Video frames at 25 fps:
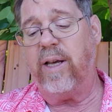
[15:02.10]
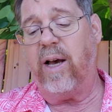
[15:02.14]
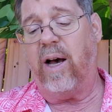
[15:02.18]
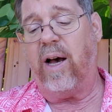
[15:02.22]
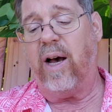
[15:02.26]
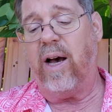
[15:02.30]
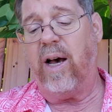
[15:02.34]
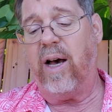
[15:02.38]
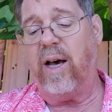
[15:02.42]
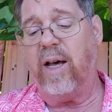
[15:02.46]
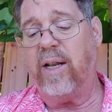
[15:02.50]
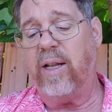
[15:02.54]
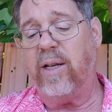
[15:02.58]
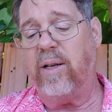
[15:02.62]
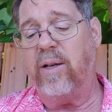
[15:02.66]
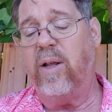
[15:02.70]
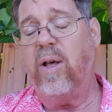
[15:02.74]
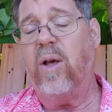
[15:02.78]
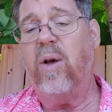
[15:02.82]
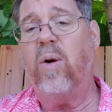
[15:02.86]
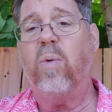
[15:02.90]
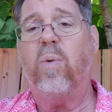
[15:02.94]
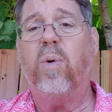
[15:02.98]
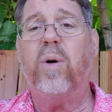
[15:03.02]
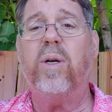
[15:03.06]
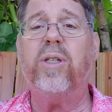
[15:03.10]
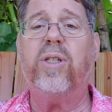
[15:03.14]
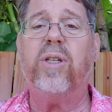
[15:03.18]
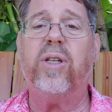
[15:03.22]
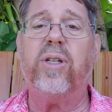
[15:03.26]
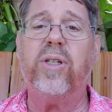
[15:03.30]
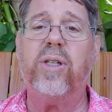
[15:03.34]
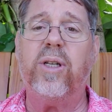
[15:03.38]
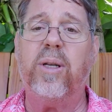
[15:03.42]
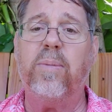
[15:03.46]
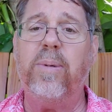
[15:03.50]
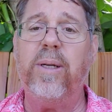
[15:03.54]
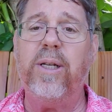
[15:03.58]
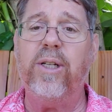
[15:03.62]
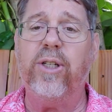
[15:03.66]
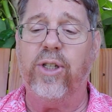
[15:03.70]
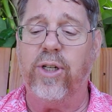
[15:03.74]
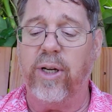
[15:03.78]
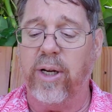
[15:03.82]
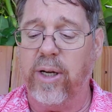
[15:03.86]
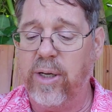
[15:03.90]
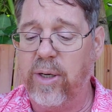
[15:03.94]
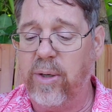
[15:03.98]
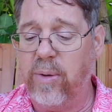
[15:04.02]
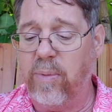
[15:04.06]
God and wants us to be
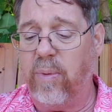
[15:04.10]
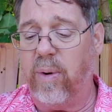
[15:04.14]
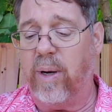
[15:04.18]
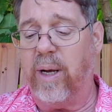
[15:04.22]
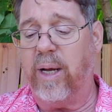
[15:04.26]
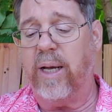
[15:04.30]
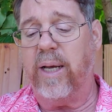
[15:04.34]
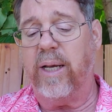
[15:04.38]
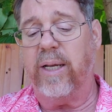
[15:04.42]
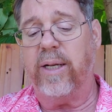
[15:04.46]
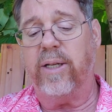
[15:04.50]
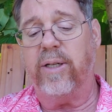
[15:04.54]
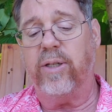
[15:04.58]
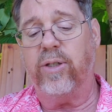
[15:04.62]
genuine